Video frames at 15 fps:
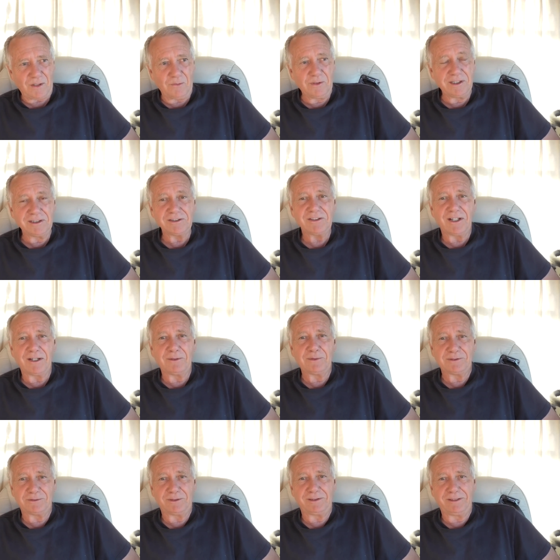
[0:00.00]
We just thought it
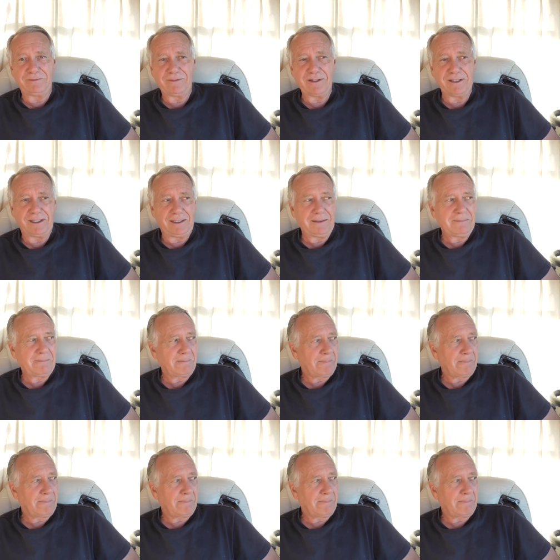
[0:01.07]
was really funny.